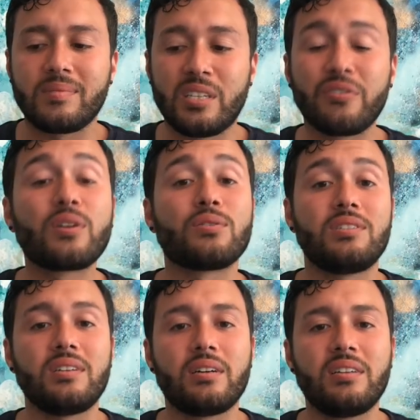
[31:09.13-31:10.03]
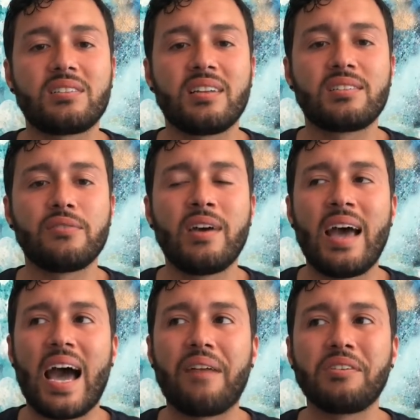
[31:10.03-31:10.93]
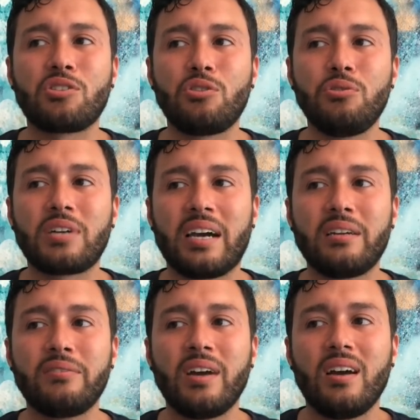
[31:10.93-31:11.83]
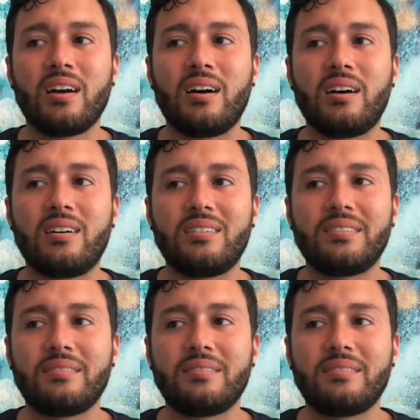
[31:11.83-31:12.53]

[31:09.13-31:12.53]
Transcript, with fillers: difficulty, or the sense of having to kind of uh,